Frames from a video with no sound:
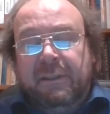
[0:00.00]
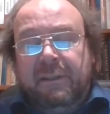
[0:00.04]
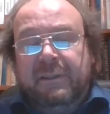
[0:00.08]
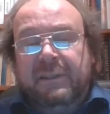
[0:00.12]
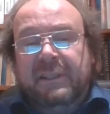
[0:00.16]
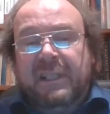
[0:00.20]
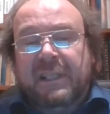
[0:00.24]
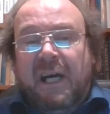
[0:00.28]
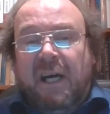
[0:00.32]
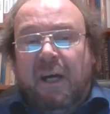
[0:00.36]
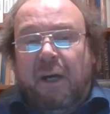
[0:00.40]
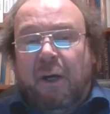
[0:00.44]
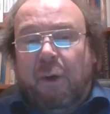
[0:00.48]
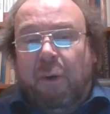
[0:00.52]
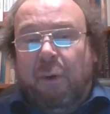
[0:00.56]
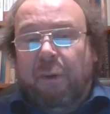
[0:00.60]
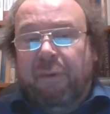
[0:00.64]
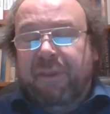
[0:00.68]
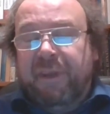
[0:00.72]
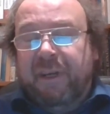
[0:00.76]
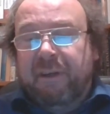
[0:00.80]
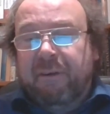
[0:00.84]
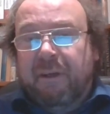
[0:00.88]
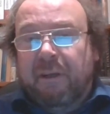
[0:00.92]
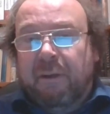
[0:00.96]
Now,
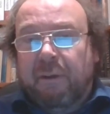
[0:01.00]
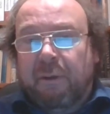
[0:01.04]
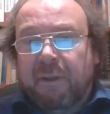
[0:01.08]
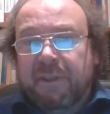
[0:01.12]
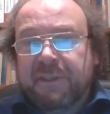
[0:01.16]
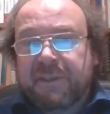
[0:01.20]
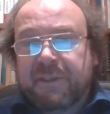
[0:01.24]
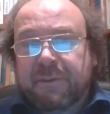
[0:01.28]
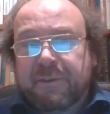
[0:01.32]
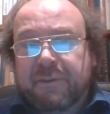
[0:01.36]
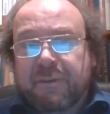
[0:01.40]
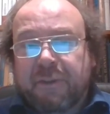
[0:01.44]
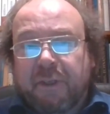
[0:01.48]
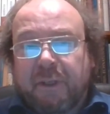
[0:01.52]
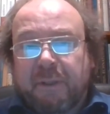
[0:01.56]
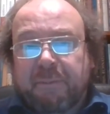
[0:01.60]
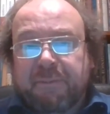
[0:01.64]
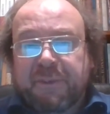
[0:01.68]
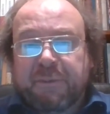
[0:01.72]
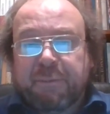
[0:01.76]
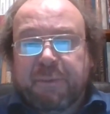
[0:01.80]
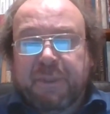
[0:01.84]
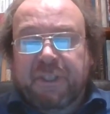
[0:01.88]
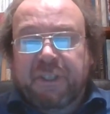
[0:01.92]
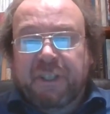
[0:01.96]
there are also
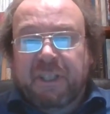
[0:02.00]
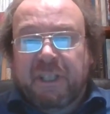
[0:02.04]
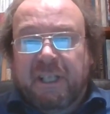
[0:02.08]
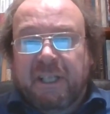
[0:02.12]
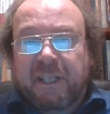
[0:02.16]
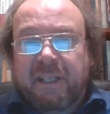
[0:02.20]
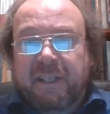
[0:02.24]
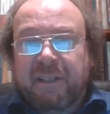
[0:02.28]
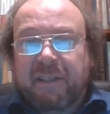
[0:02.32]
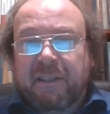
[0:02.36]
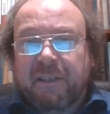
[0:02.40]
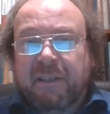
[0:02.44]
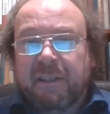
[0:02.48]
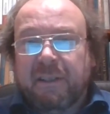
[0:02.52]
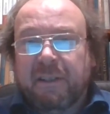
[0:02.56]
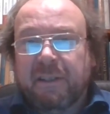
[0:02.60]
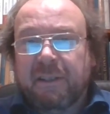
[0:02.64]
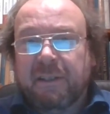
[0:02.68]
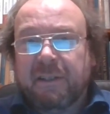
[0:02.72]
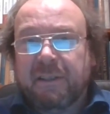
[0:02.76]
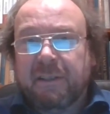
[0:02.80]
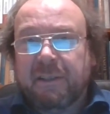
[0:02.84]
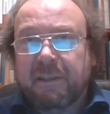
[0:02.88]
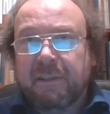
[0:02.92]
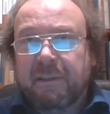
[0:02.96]
terms which I
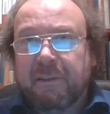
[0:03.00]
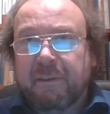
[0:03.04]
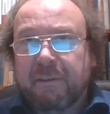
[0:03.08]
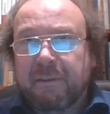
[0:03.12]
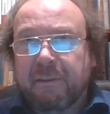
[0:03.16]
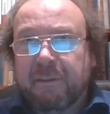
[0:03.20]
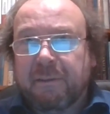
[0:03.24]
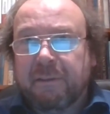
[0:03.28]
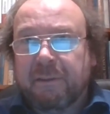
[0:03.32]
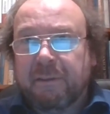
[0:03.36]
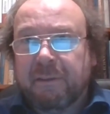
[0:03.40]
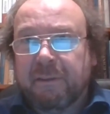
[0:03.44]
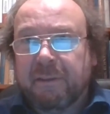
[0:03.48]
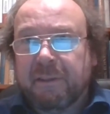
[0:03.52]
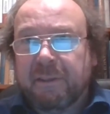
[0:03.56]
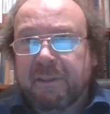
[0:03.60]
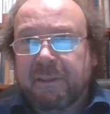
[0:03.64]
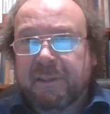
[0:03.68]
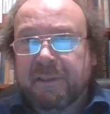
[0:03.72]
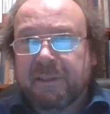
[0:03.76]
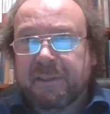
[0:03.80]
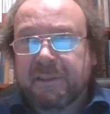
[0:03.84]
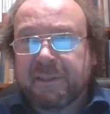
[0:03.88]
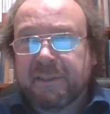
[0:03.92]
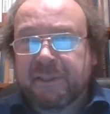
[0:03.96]

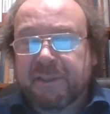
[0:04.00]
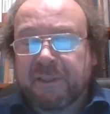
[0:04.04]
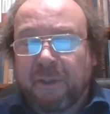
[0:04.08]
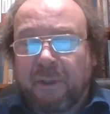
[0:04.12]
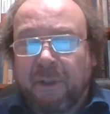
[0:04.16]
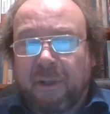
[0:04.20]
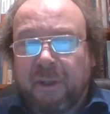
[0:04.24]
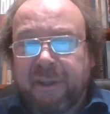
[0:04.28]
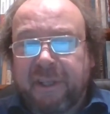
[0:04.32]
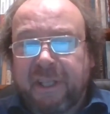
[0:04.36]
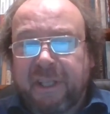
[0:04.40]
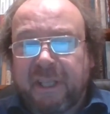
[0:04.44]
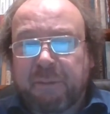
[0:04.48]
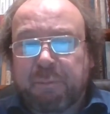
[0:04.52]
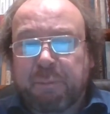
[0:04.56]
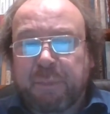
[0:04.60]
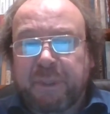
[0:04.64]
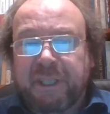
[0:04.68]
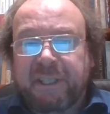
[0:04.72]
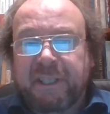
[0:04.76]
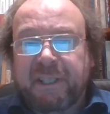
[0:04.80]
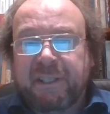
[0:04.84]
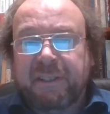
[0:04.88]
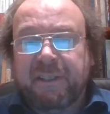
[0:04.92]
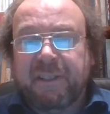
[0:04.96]
saw that
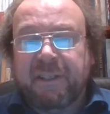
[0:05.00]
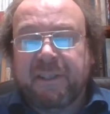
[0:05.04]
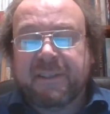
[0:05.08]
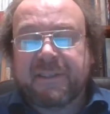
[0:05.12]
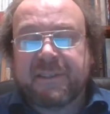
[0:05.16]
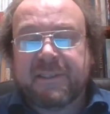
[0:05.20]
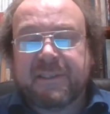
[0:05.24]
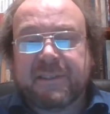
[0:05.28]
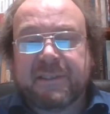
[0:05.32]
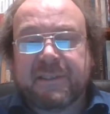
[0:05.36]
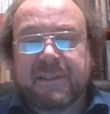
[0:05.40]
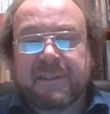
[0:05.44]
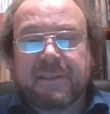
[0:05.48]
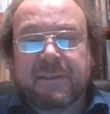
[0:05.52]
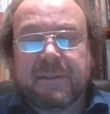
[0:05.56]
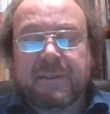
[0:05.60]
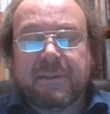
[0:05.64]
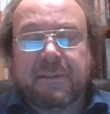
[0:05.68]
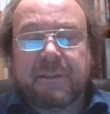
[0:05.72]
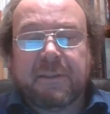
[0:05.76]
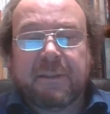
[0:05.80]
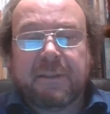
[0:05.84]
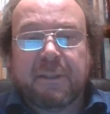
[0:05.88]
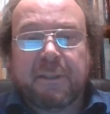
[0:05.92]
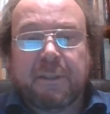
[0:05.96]
beginners
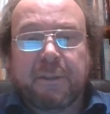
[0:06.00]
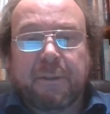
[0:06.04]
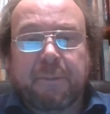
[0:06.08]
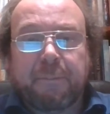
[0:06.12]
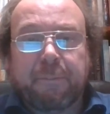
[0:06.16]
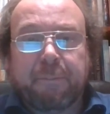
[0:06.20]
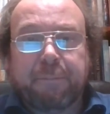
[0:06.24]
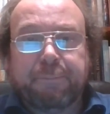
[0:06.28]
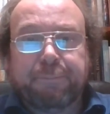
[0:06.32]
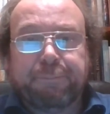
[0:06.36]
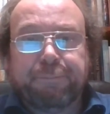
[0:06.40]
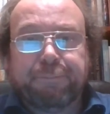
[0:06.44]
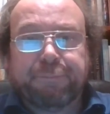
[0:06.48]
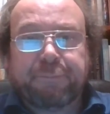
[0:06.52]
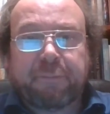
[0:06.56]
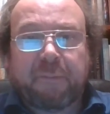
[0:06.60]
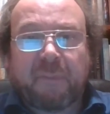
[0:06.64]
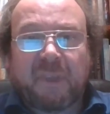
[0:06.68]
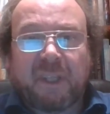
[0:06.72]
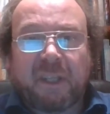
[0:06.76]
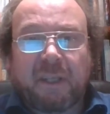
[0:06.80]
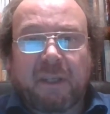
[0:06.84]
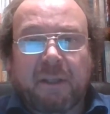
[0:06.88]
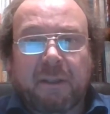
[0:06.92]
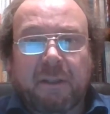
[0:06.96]

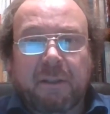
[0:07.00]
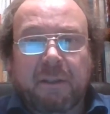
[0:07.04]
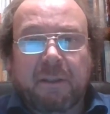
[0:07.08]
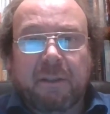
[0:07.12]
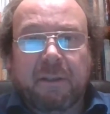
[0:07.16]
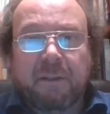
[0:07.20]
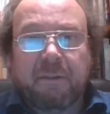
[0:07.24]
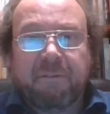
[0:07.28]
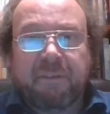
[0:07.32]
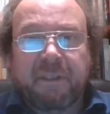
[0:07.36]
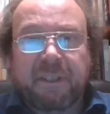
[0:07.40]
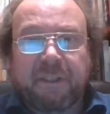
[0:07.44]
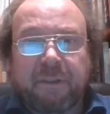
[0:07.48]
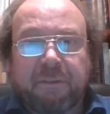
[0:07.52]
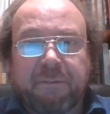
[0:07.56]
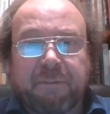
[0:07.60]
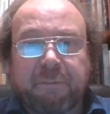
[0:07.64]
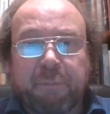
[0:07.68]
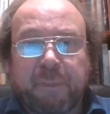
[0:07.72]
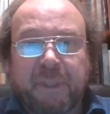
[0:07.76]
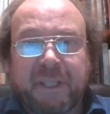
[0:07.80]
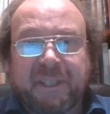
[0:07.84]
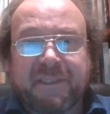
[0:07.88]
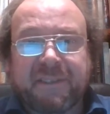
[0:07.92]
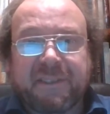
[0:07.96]
very
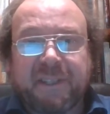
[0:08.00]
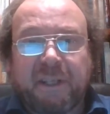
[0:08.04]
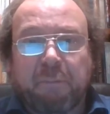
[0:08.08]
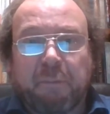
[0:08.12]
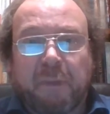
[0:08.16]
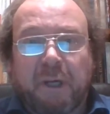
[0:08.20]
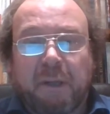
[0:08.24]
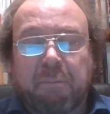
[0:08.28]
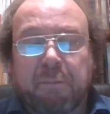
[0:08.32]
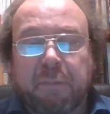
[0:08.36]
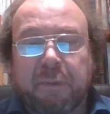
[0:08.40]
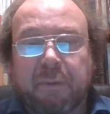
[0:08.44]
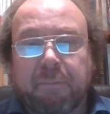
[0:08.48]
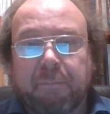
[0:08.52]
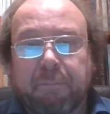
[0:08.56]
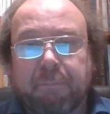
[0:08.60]
often mix them up.